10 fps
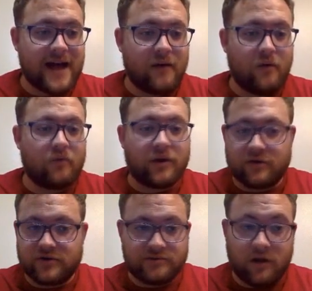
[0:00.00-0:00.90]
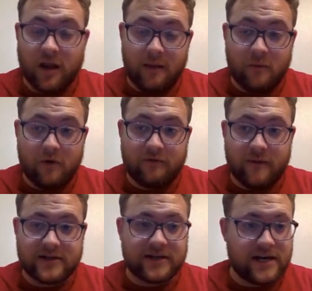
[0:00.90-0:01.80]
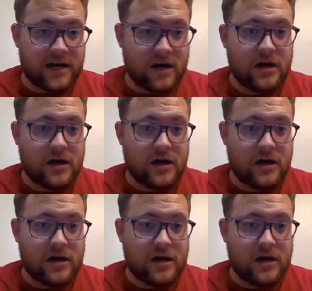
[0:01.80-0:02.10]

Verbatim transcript: Oh, there's a lot more information here.